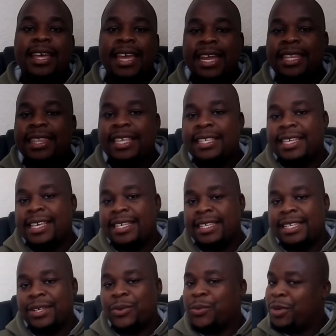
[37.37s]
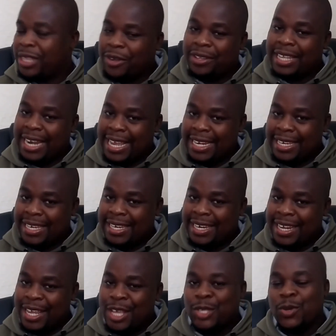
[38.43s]
and this is without the light.
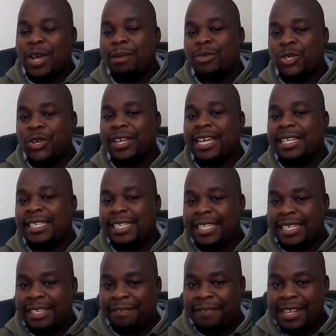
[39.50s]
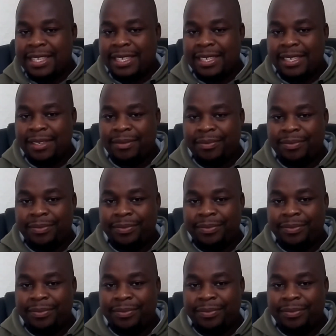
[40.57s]
So I'm sure you can see the difference